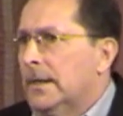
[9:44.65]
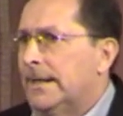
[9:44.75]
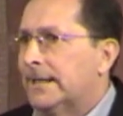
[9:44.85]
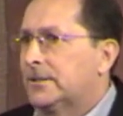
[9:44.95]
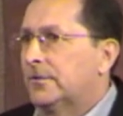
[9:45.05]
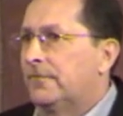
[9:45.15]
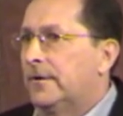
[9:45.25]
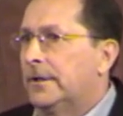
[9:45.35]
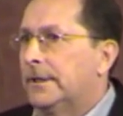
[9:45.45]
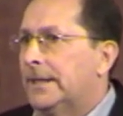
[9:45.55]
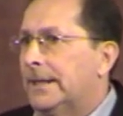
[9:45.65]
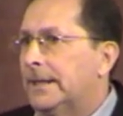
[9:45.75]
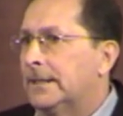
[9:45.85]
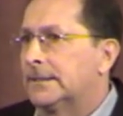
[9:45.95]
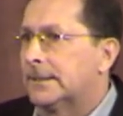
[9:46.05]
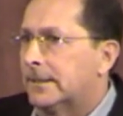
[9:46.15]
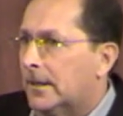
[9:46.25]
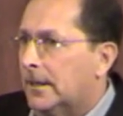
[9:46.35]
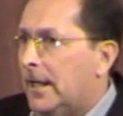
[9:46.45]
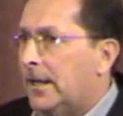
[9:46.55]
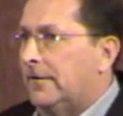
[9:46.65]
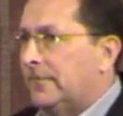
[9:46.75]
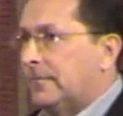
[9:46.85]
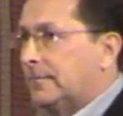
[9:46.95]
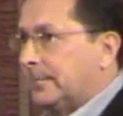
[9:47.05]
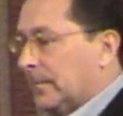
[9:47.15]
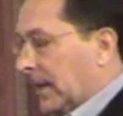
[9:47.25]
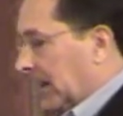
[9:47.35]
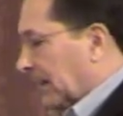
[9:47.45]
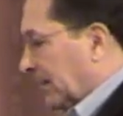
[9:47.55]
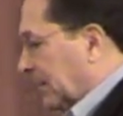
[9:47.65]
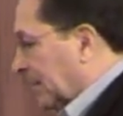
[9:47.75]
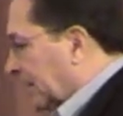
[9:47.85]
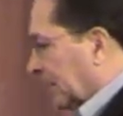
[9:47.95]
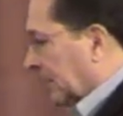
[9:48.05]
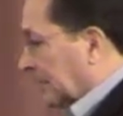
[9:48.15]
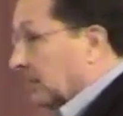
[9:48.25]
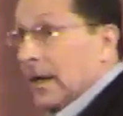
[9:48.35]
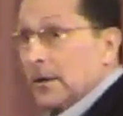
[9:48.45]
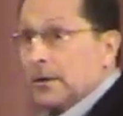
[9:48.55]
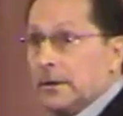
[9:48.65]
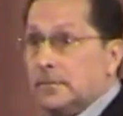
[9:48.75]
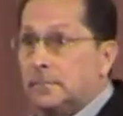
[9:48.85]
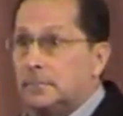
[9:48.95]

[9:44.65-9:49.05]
not so fun things in our life as not good.